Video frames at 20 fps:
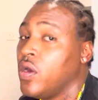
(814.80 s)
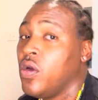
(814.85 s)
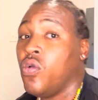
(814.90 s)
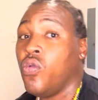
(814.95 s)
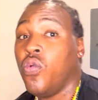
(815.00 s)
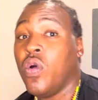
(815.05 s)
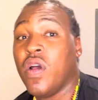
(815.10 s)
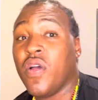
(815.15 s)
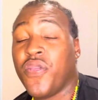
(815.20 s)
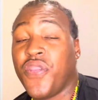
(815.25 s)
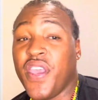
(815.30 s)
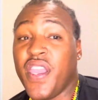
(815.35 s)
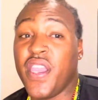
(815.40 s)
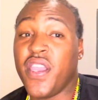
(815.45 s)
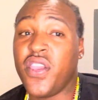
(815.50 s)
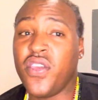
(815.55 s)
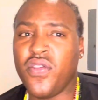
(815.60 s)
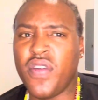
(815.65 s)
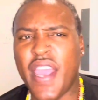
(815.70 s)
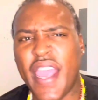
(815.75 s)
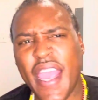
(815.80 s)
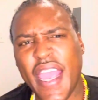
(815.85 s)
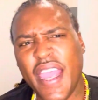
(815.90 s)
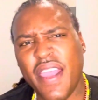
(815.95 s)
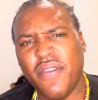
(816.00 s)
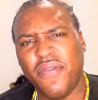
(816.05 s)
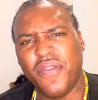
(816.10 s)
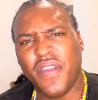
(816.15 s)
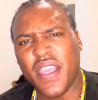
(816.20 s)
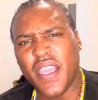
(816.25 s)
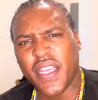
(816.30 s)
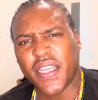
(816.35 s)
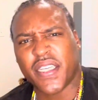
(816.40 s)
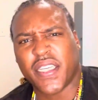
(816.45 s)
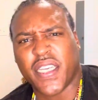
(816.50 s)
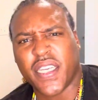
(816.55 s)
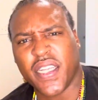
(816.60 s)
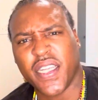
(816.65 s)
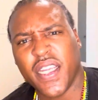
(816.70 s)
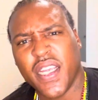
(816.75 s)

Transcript: Well, there you have it.